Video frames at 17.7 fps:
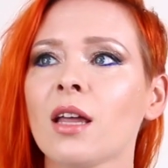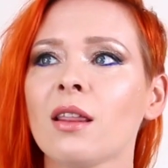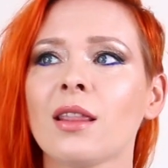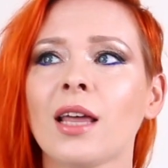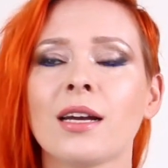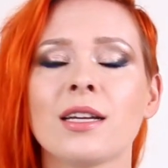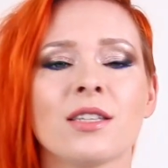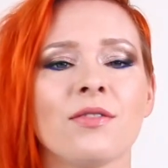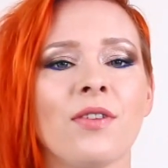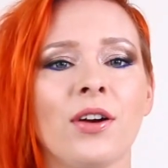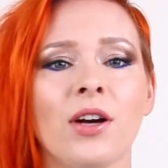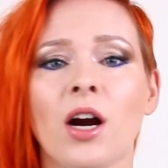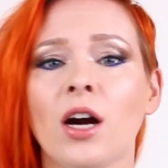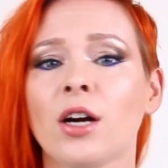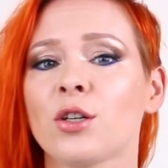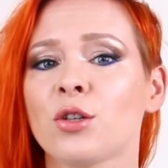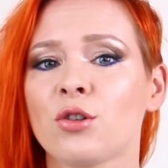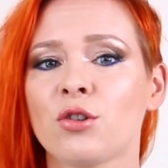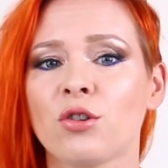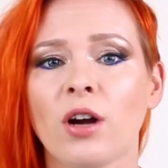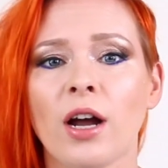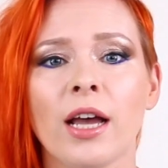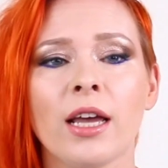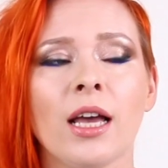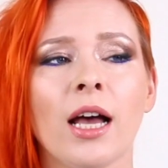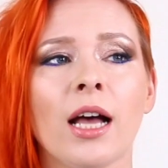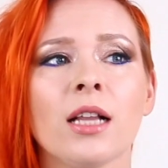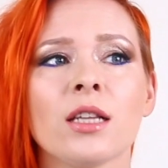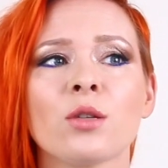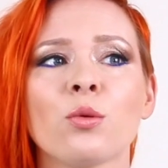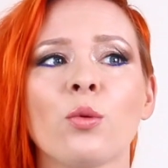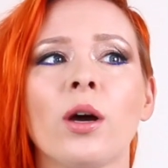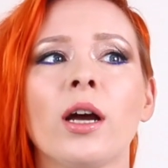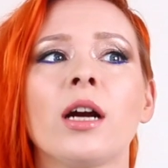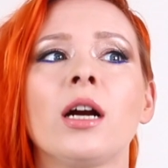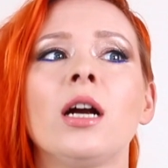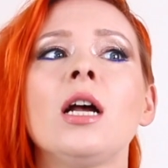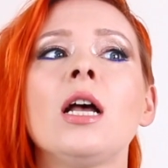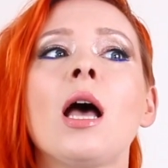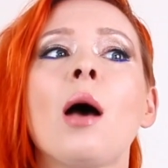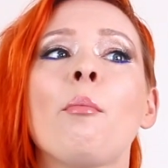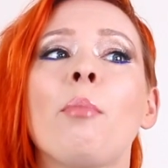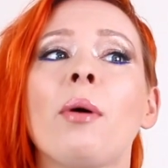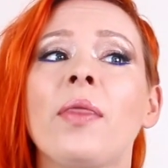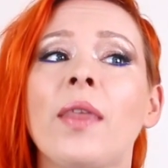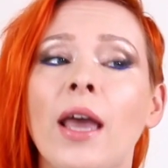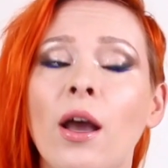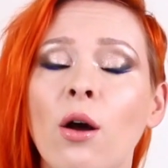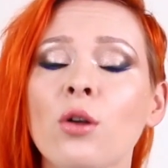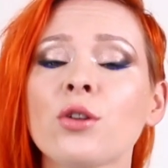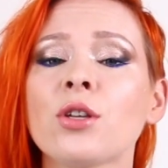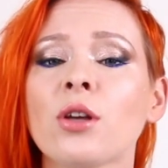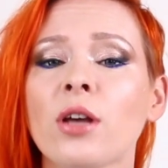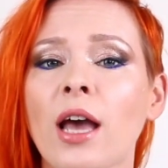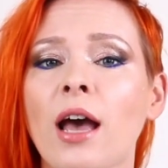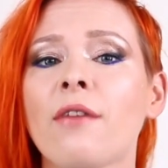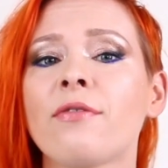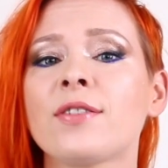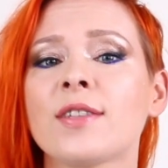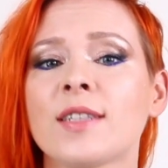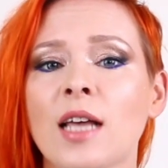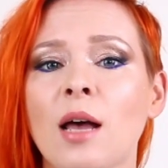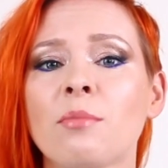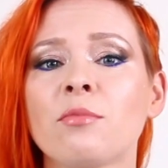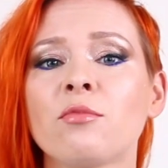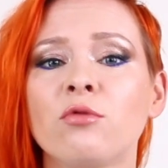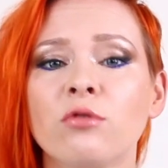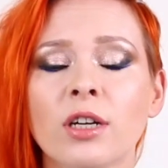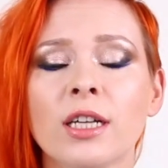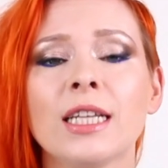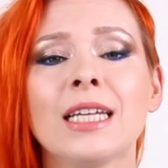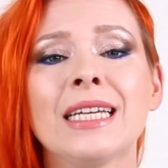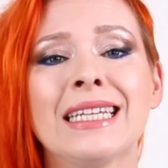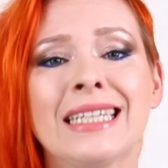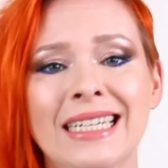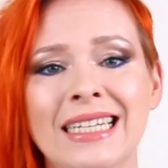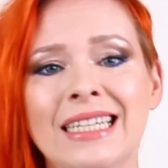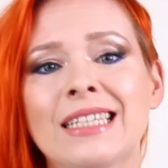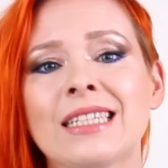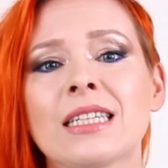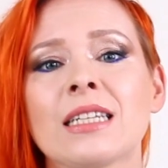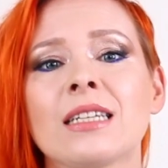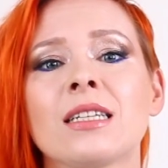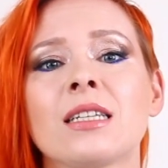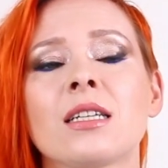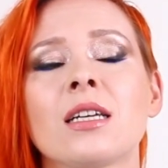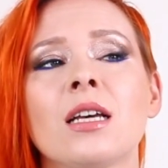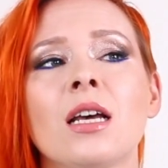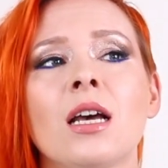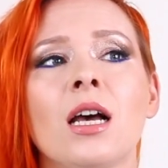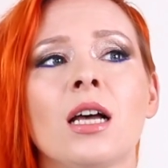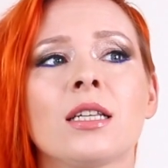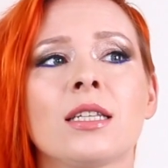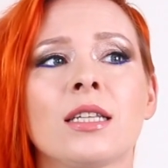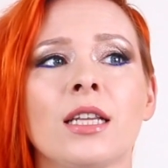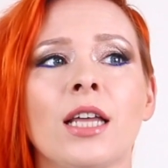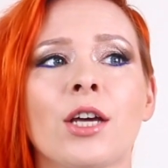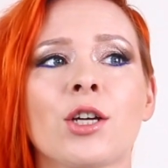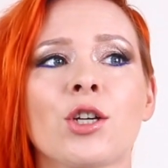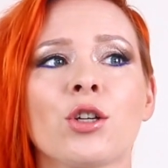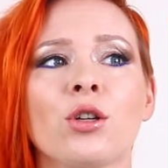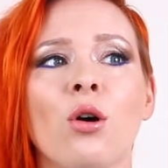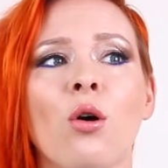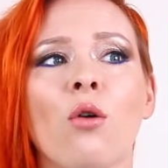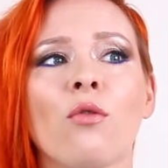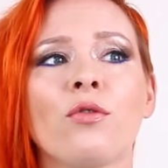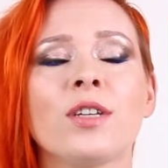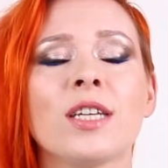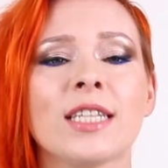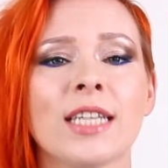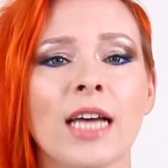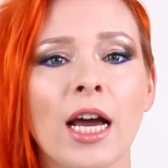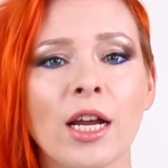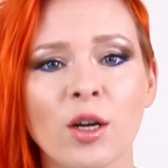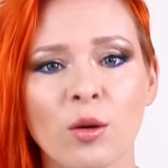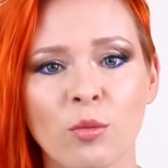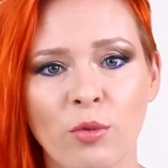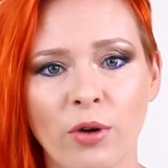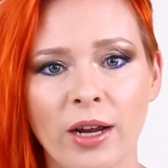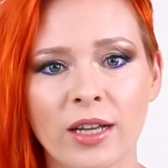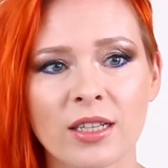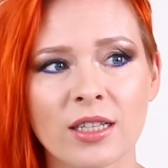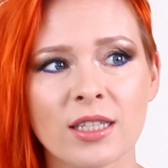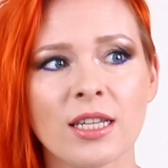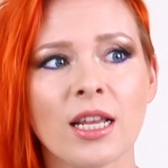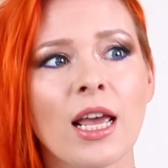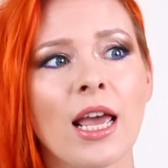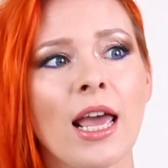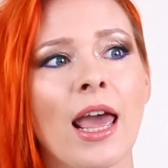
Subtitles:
That is very hard to try elsewhere, but they also have some really decent selection of designer brands.